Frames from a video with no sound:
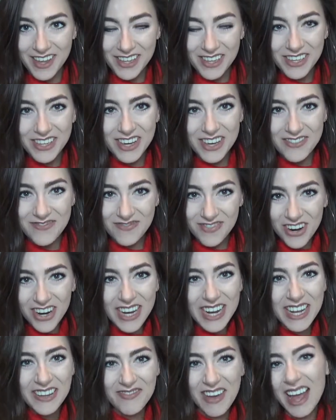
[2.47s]
Good
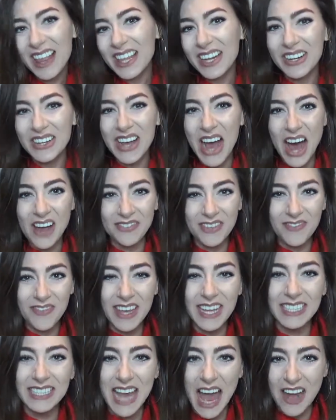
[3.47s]
morning, my little coffee
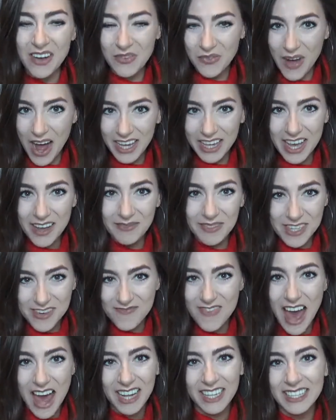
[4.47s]
beans, and welcome to
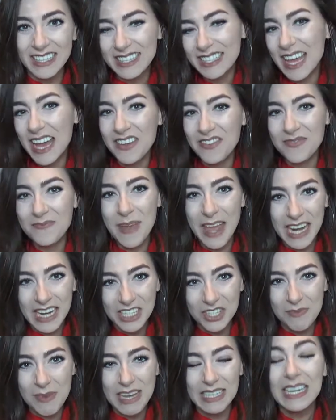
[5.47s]
Madeline's Life
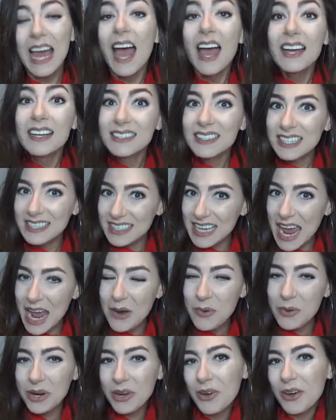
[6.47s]
Management. Today
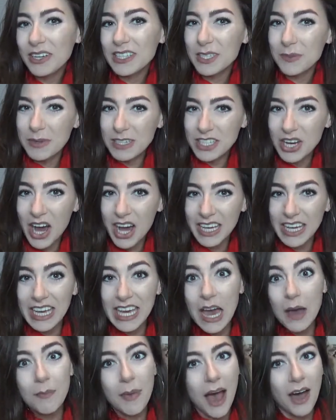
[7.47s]
we're going to be talking
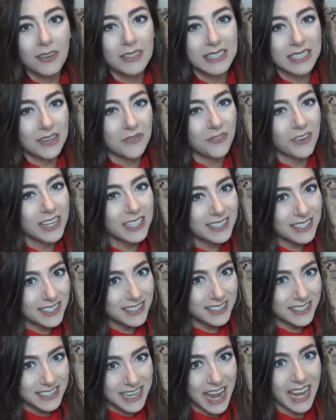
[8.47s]
about
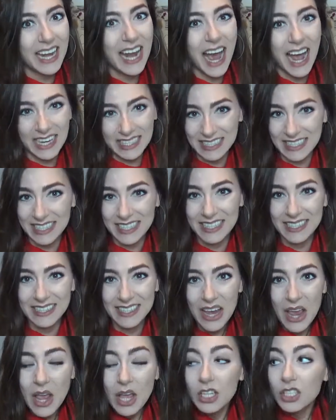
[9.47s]
different date
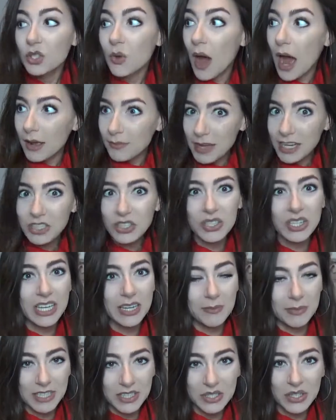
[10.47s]
ideas. So I'm actually going
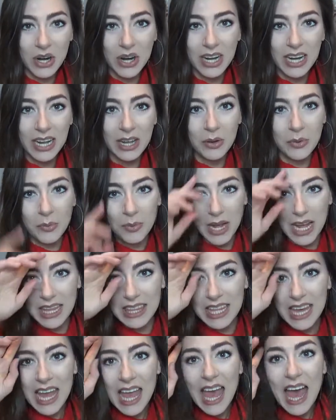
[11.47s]
to be starting
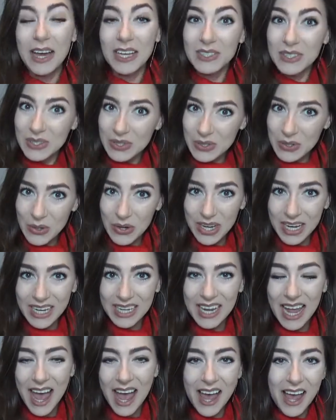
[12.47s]
with a
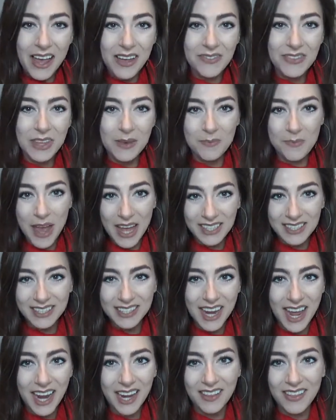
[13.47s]
story of the best
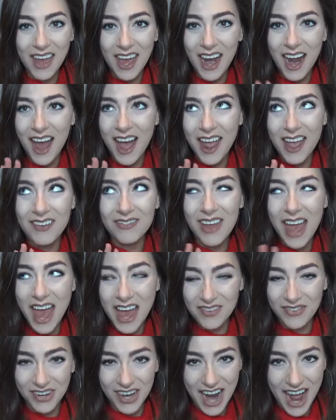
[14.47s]
date that I have
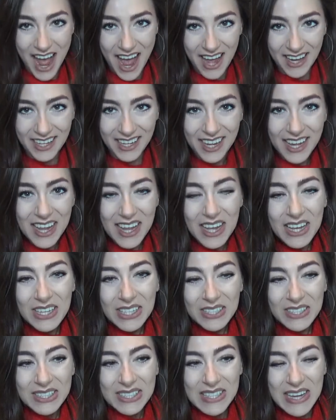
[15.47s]
ever had.
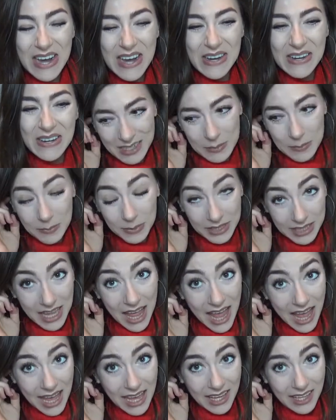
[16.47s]
So
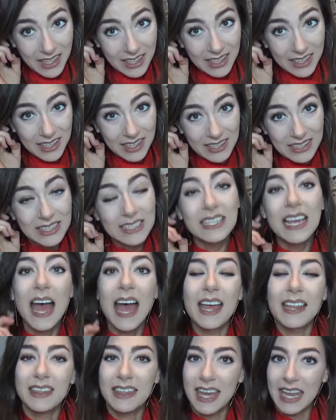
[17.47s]
Blake
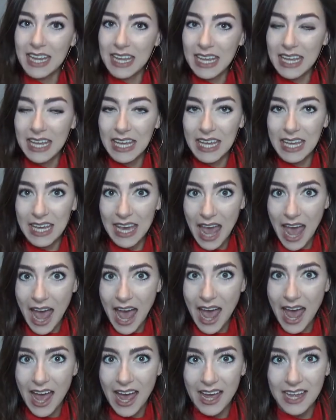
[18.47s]
said that he
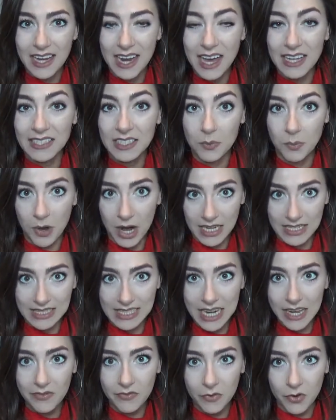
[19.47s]
had a surprise
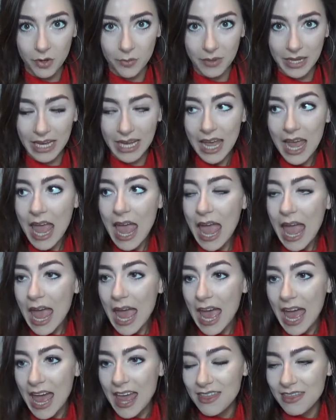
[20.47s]
date for me.
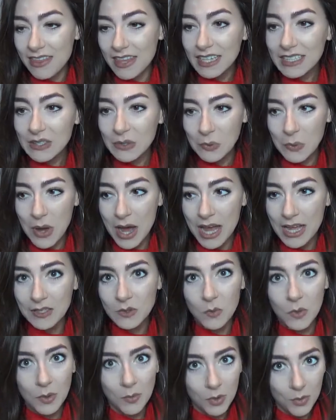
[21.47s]
And this
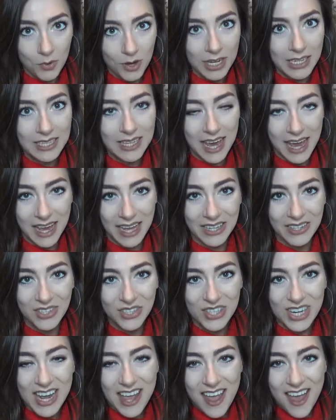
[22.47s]
was when we were
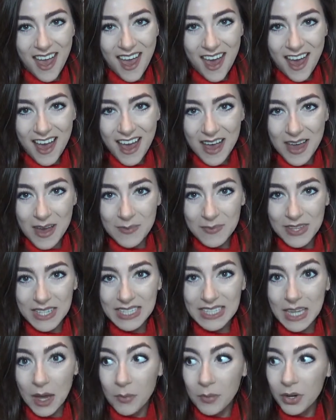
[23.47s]
engaged, the
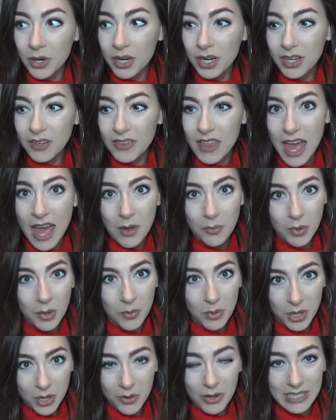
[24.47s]
summer that we
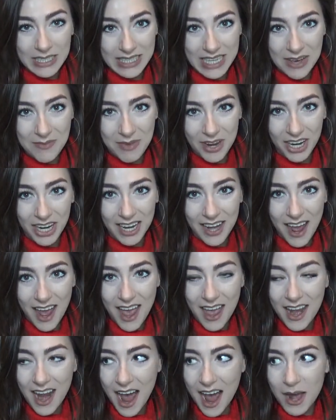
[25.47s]
were going to get married.
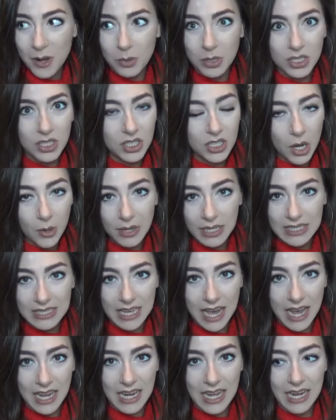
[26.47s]
And I was so
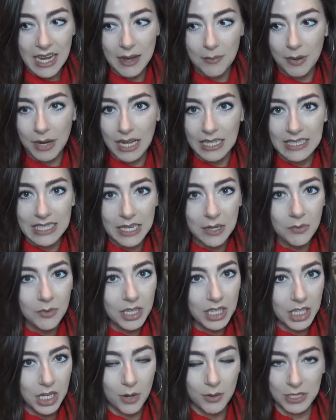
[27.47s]
excited, but I didn't
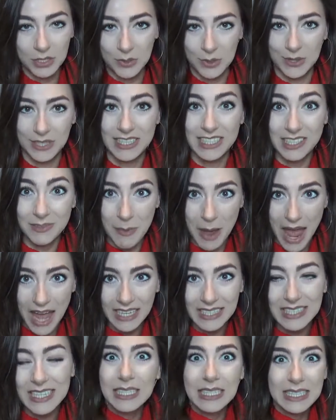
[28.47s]
really know what to
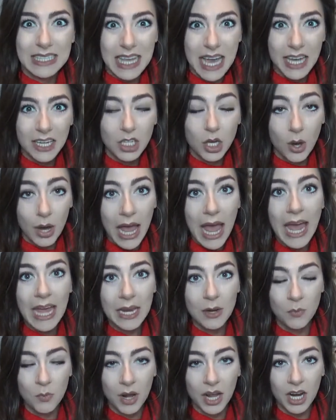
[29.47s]
expect. He said, go ahead
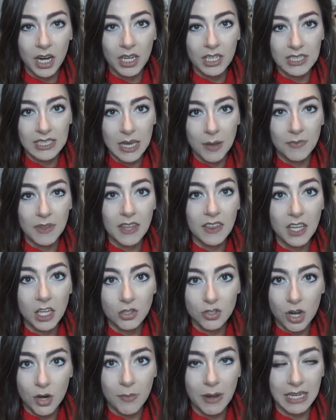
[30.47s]
and wear something that you
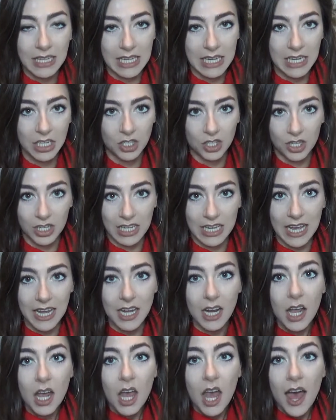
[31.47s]
don't mind getting dirty in.